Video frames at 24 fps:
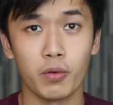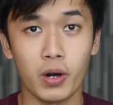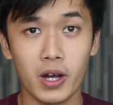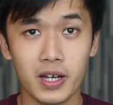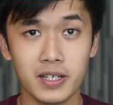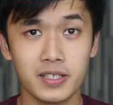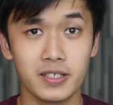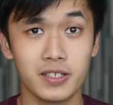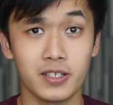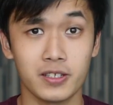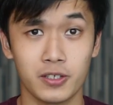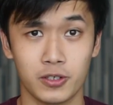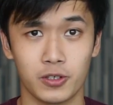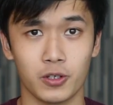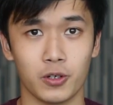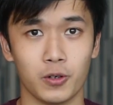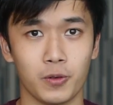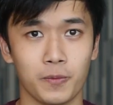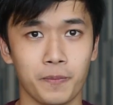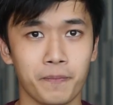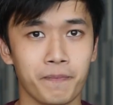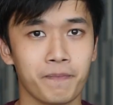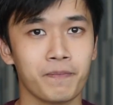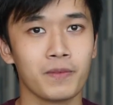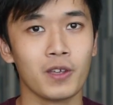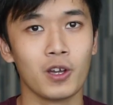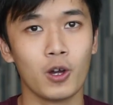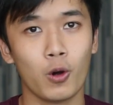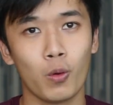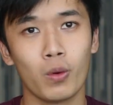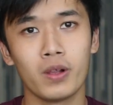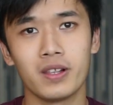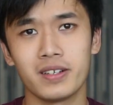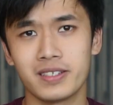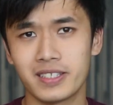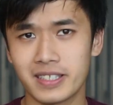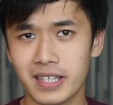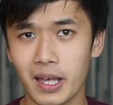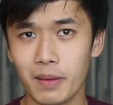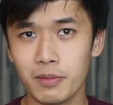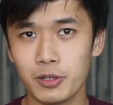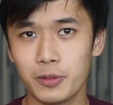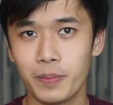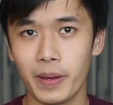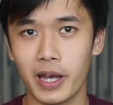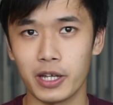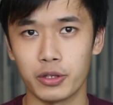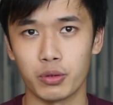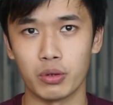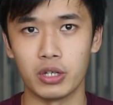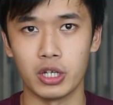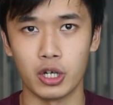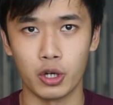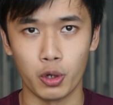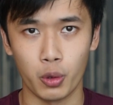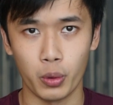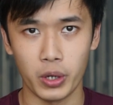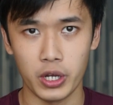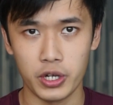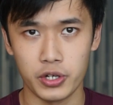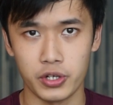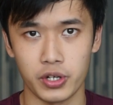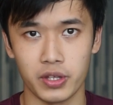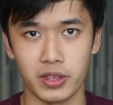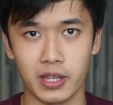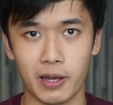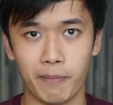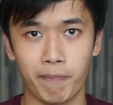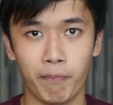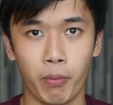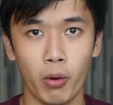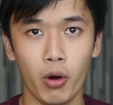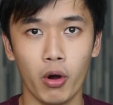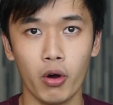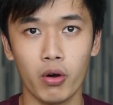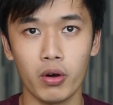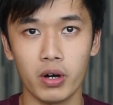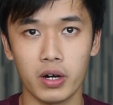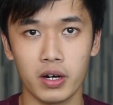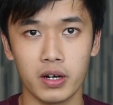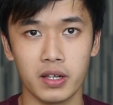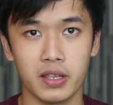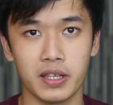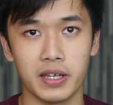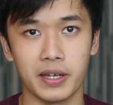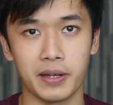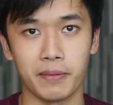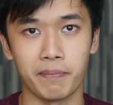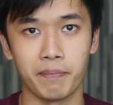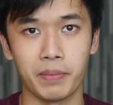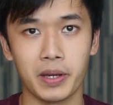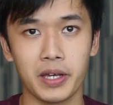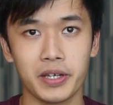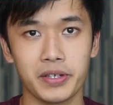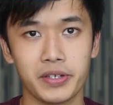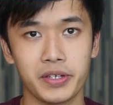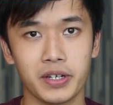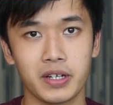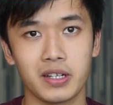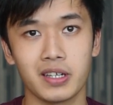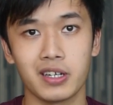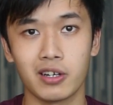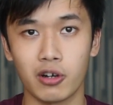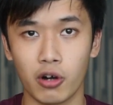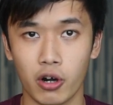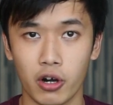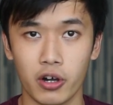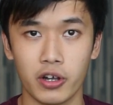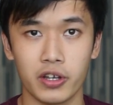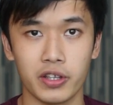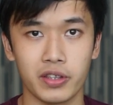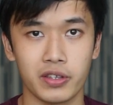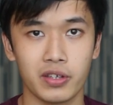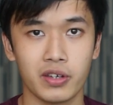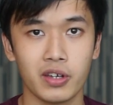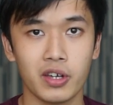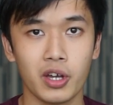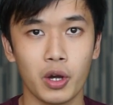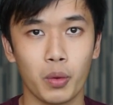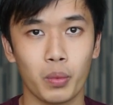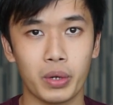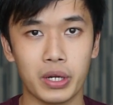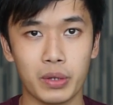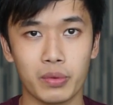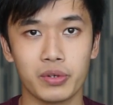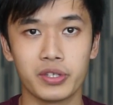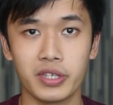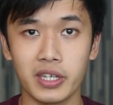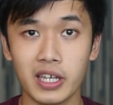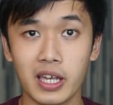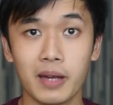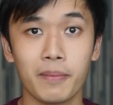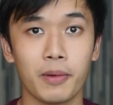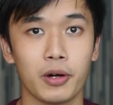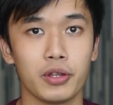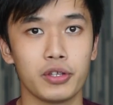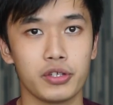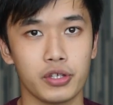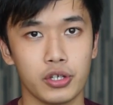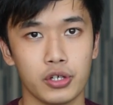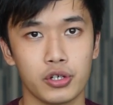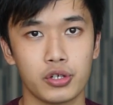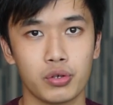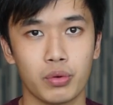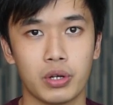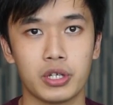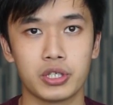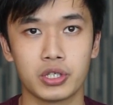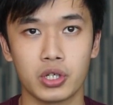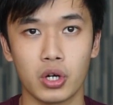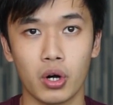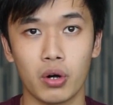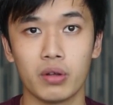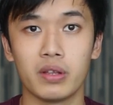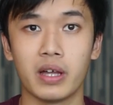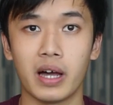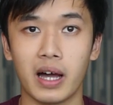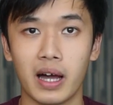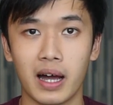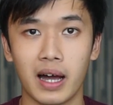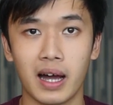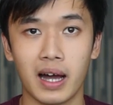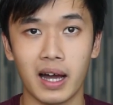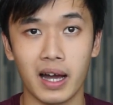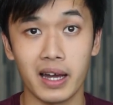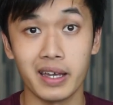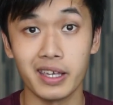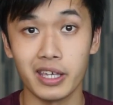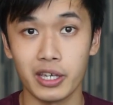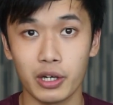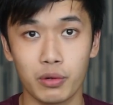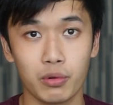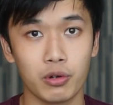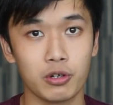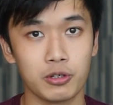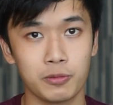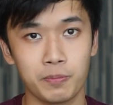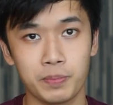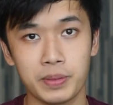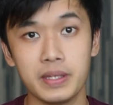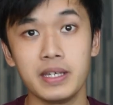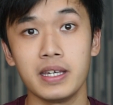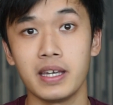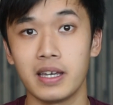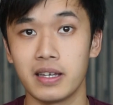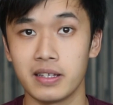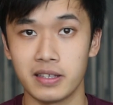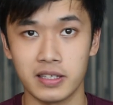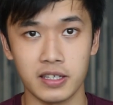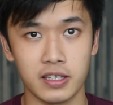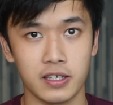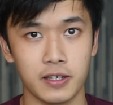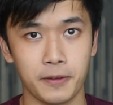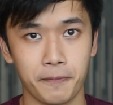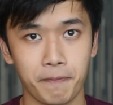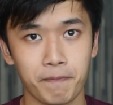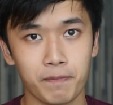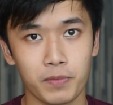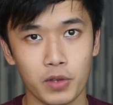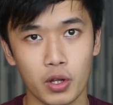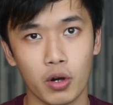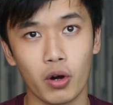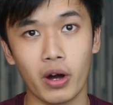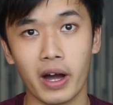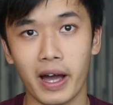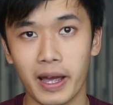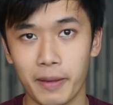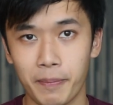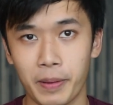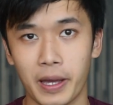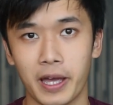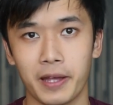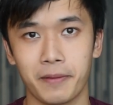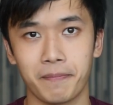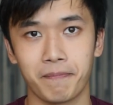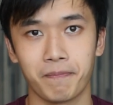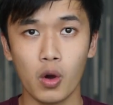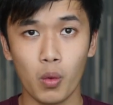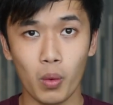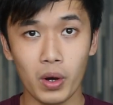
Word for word: Why is this so? Well, it stems back to an equation that Paul Ehrlich basically coined when he was thinking about this issue, and it's called I equals P A T, or I PAT.